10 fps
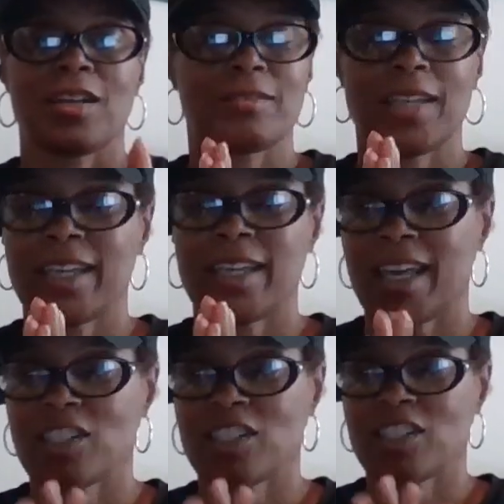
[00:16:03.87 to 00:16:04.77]
take
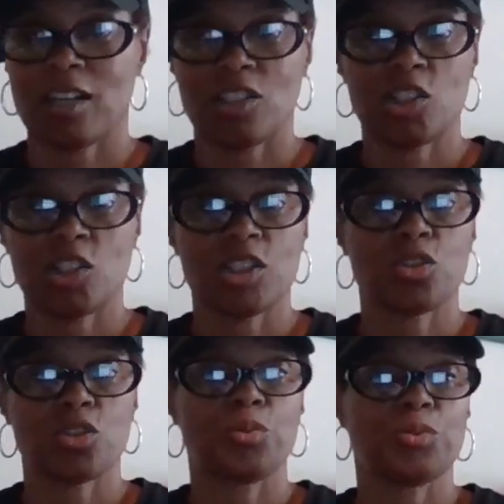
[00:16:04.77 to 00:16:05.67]
that challenge
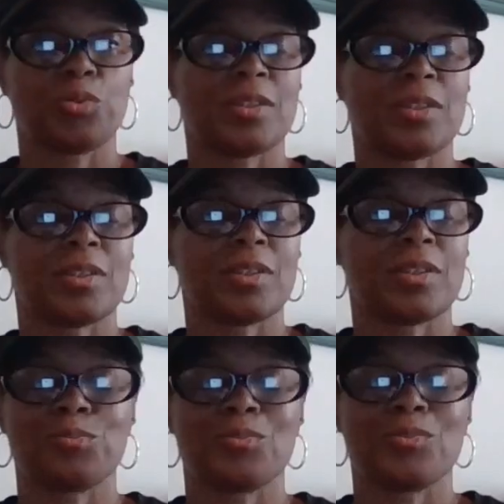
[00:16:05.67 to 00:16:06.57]
to
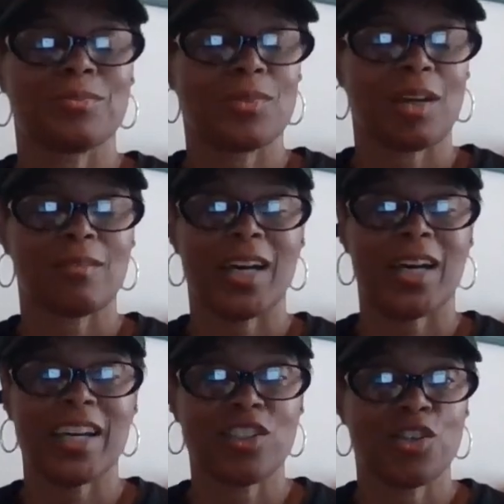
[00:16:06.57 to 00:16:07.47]

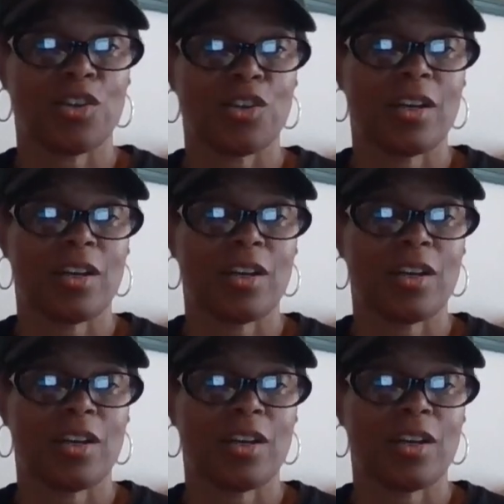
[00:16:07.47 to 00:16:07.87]
align your